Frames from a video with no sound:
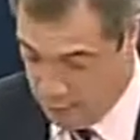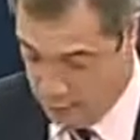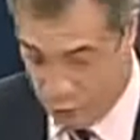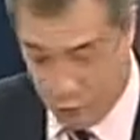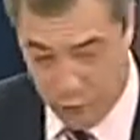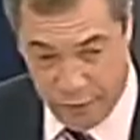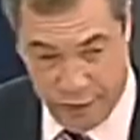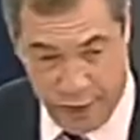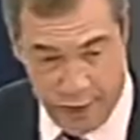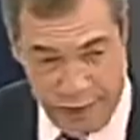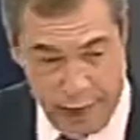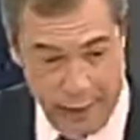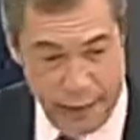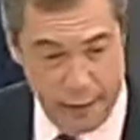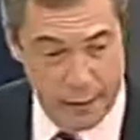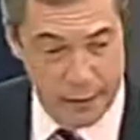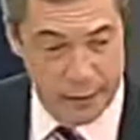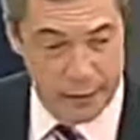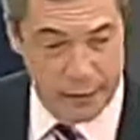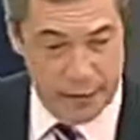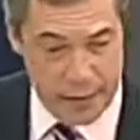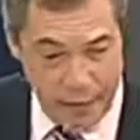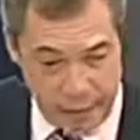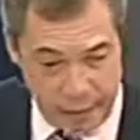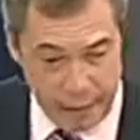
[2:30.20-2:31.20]
With their
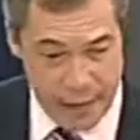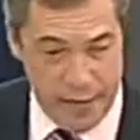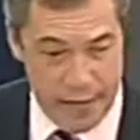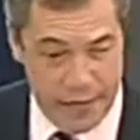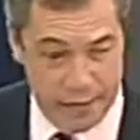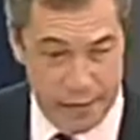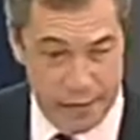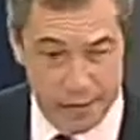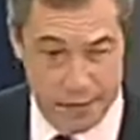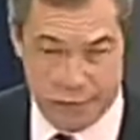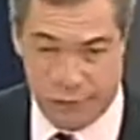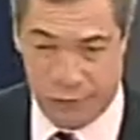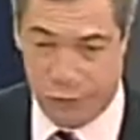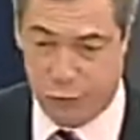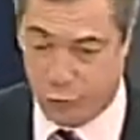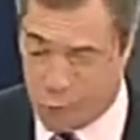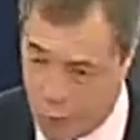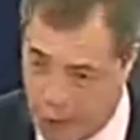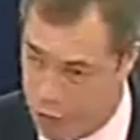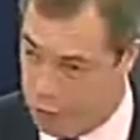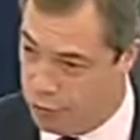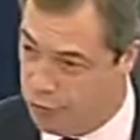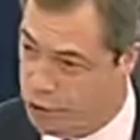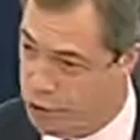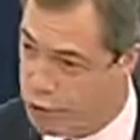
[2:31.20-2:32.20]
debt levels of
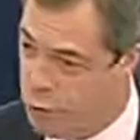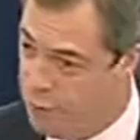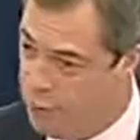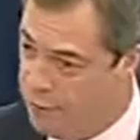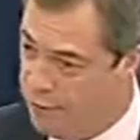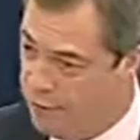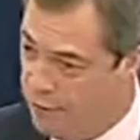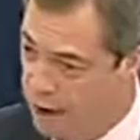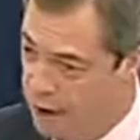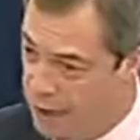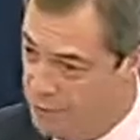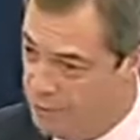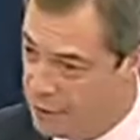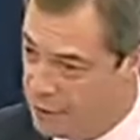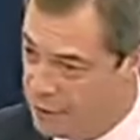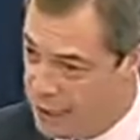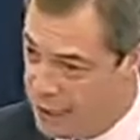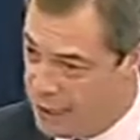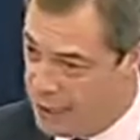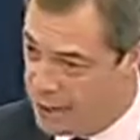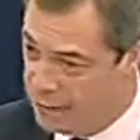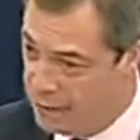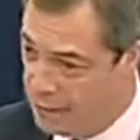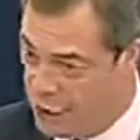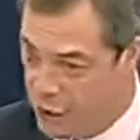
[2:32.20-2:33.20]

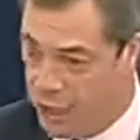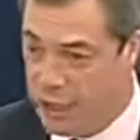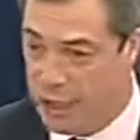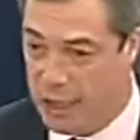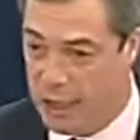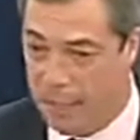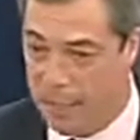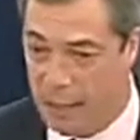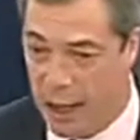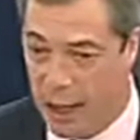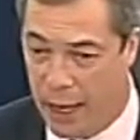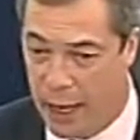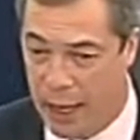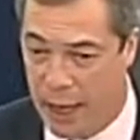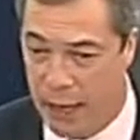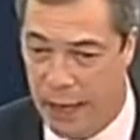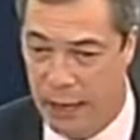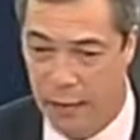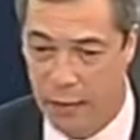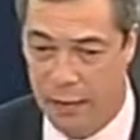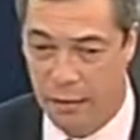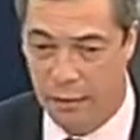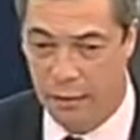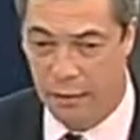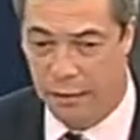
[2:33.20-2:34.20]
325% of GDP,
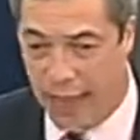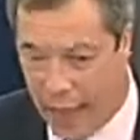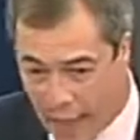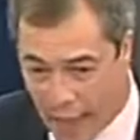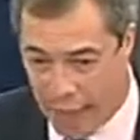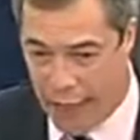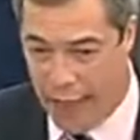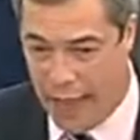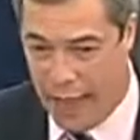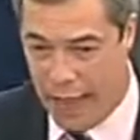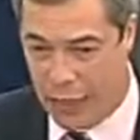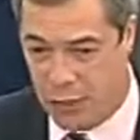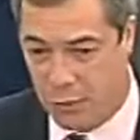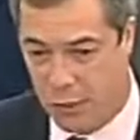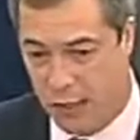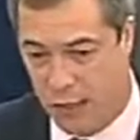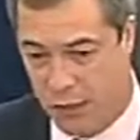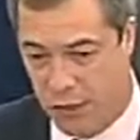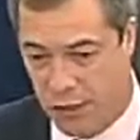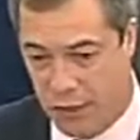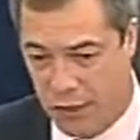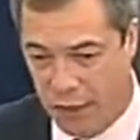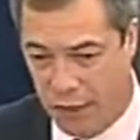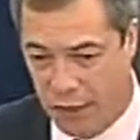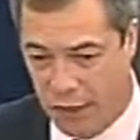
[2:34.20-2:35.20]
they're the next
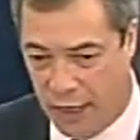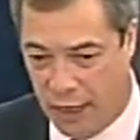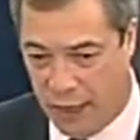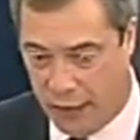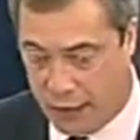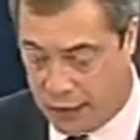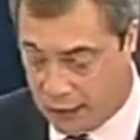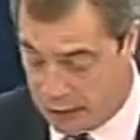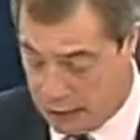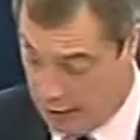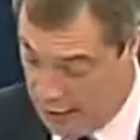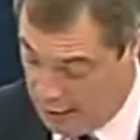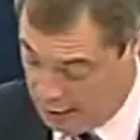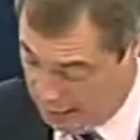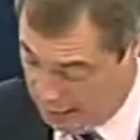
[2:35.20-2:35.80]
ones on the list,